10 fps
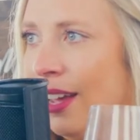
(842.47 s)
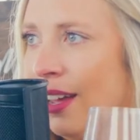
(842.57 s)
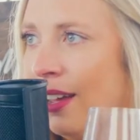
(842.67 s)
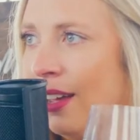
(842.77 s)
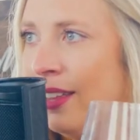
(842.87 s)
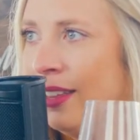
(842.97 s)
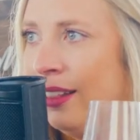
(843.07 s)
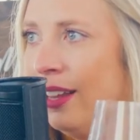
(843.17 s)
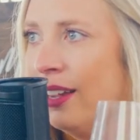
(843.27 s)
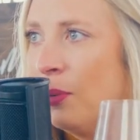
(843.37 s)
Yeah, and
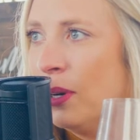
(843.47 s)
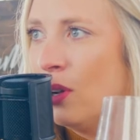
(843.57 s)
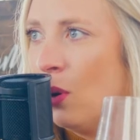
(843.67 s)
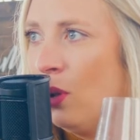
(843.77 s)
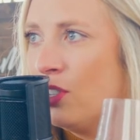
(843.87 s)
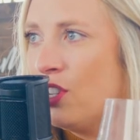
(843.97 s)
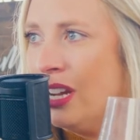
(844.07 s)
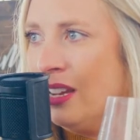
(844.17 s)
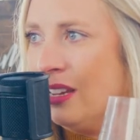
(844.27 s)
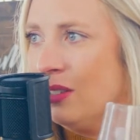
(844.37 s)
that liquid gold
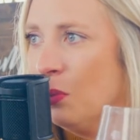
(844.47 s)
cheese.